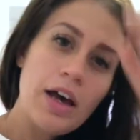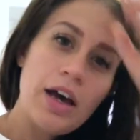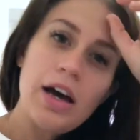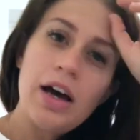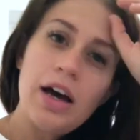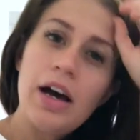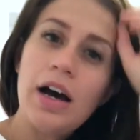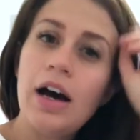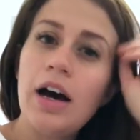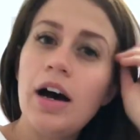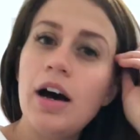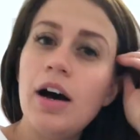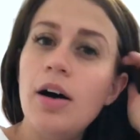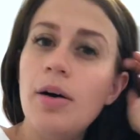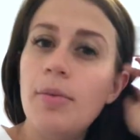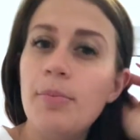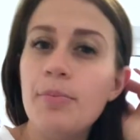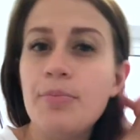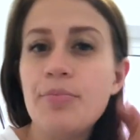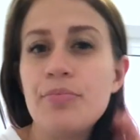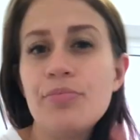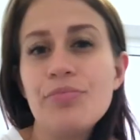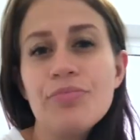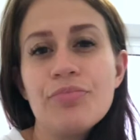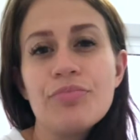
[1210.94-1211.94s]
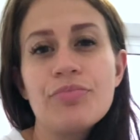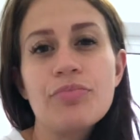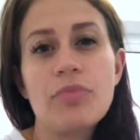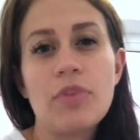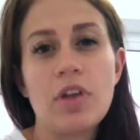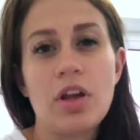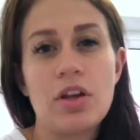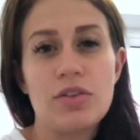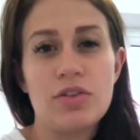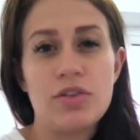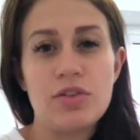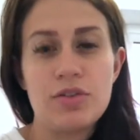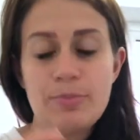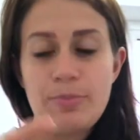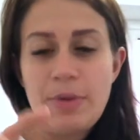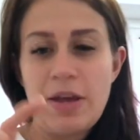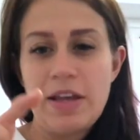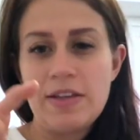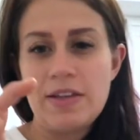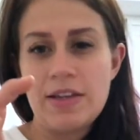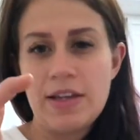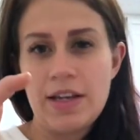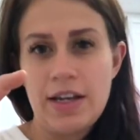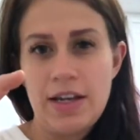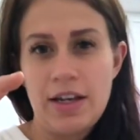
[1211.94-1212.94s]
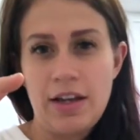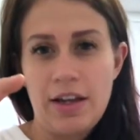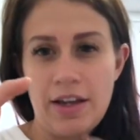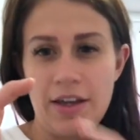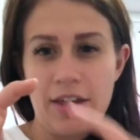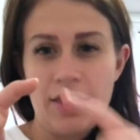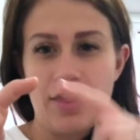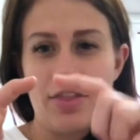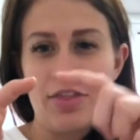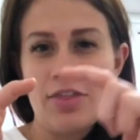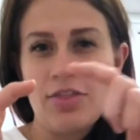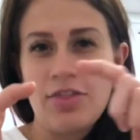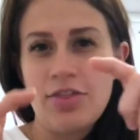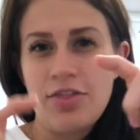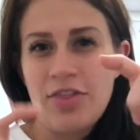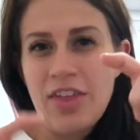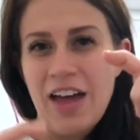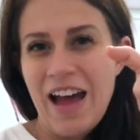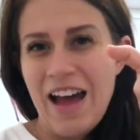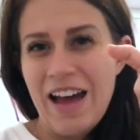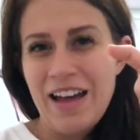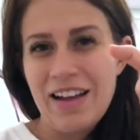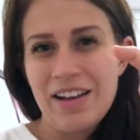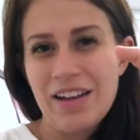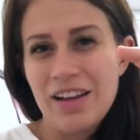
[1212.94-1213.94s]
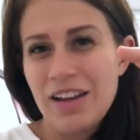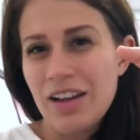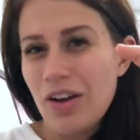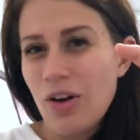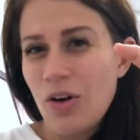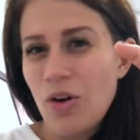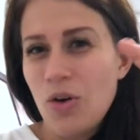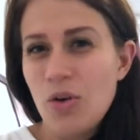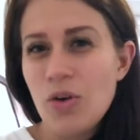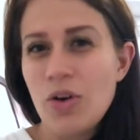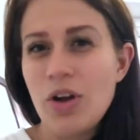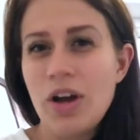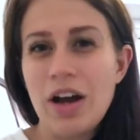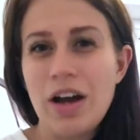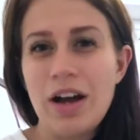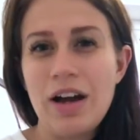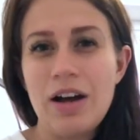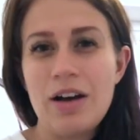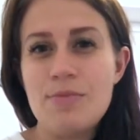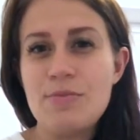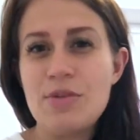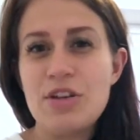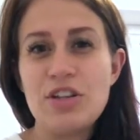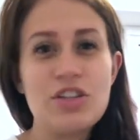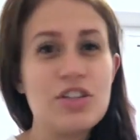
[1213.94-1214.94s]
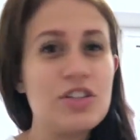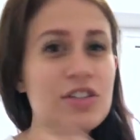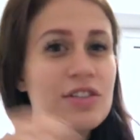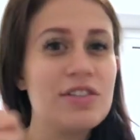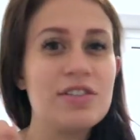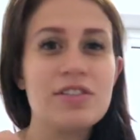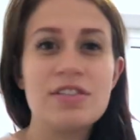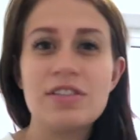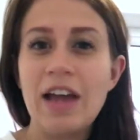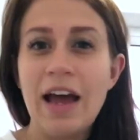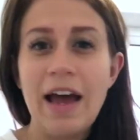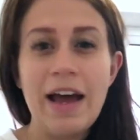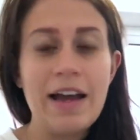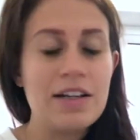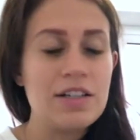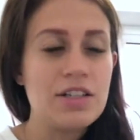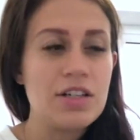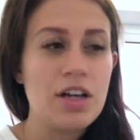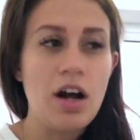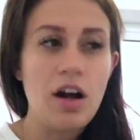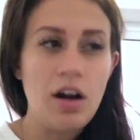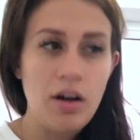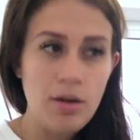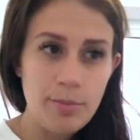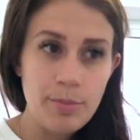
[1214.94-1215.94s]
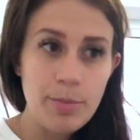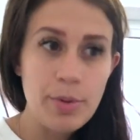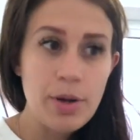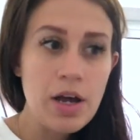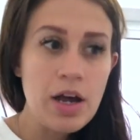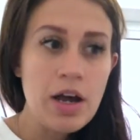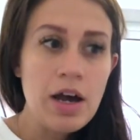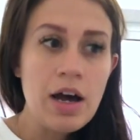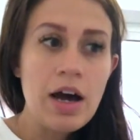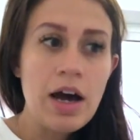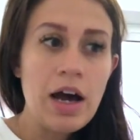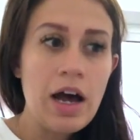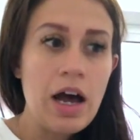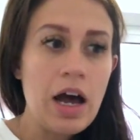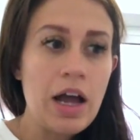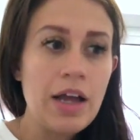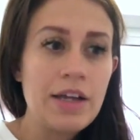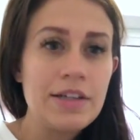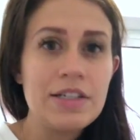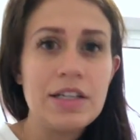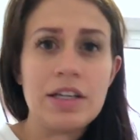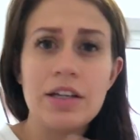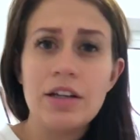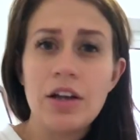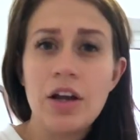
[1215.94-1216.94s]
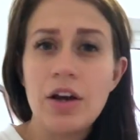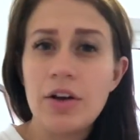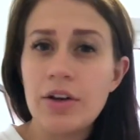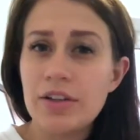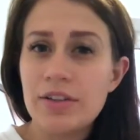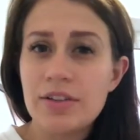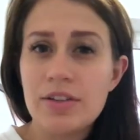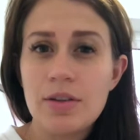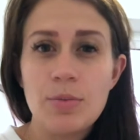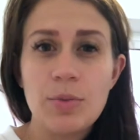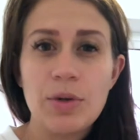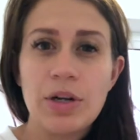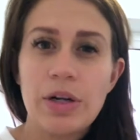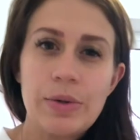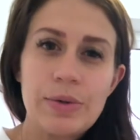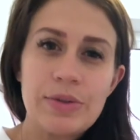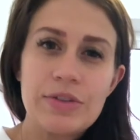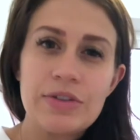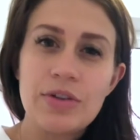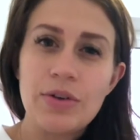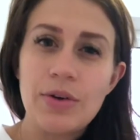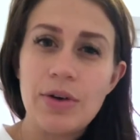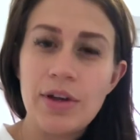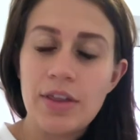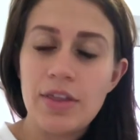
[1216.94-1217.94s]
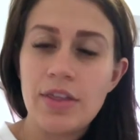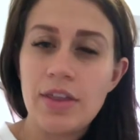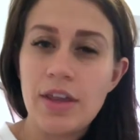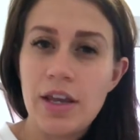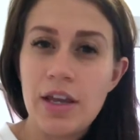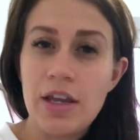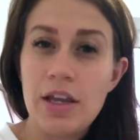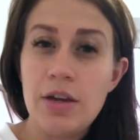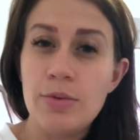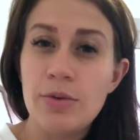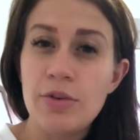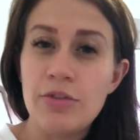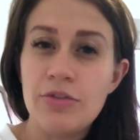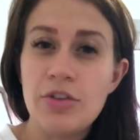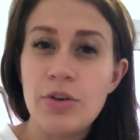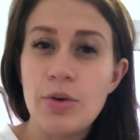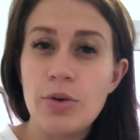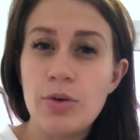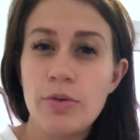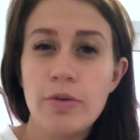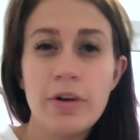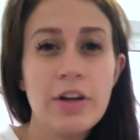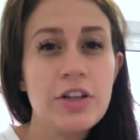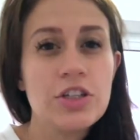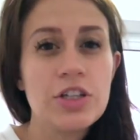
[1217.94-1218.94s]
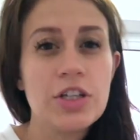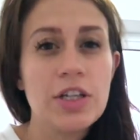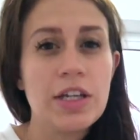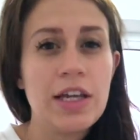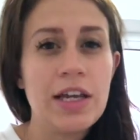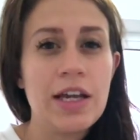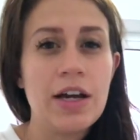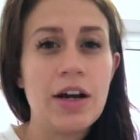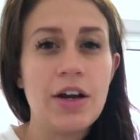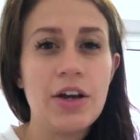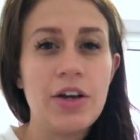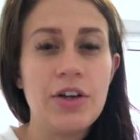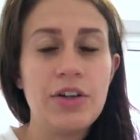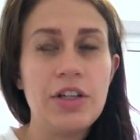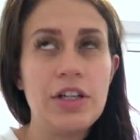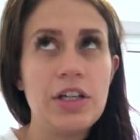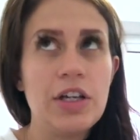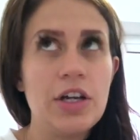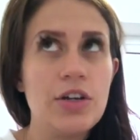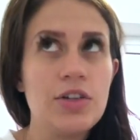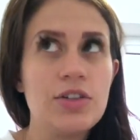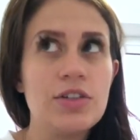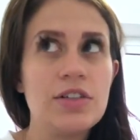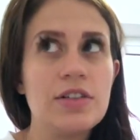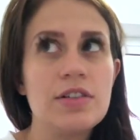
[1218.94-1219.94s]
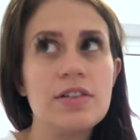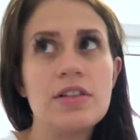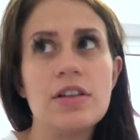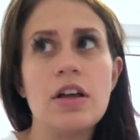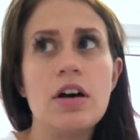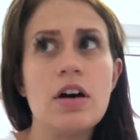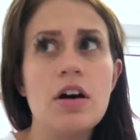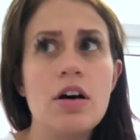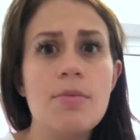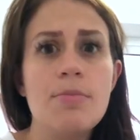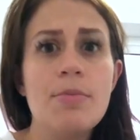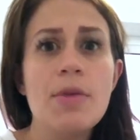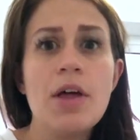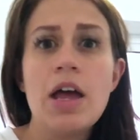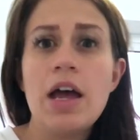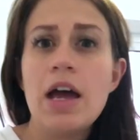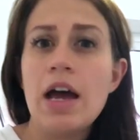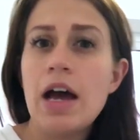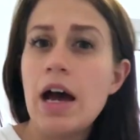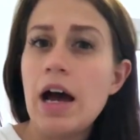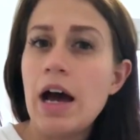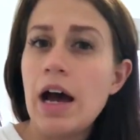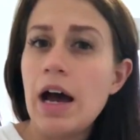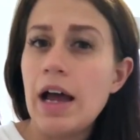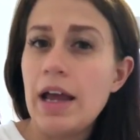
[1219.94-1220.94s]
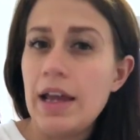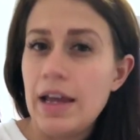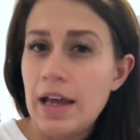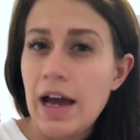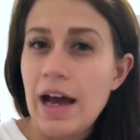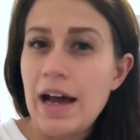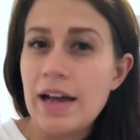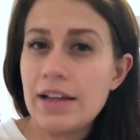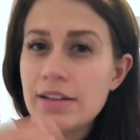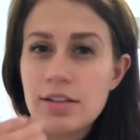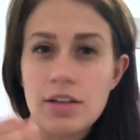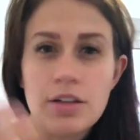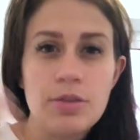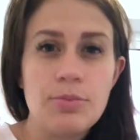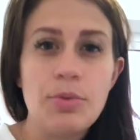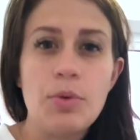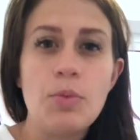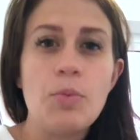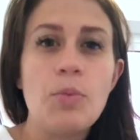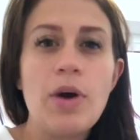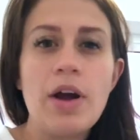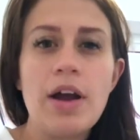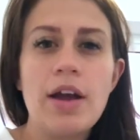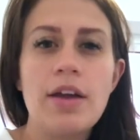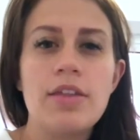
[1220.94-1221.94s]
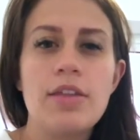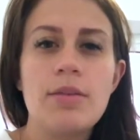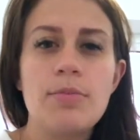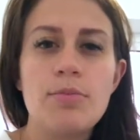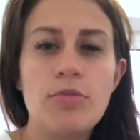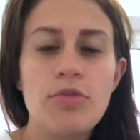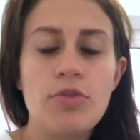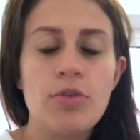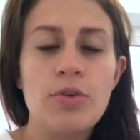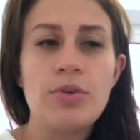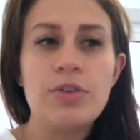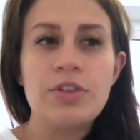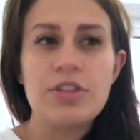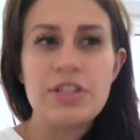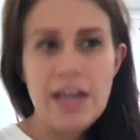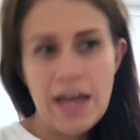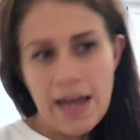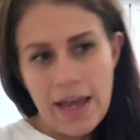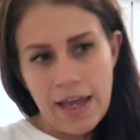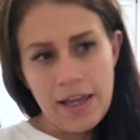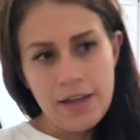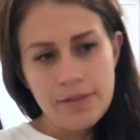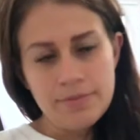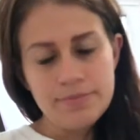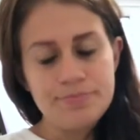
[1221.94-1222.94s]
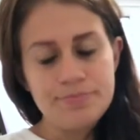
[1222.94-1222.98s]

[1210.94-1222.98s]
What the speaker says: So it's basically like that long, it's just snagged up. I didn't notice them when I was doing the review originally. I only noticed them as I'd been wearing them through the day.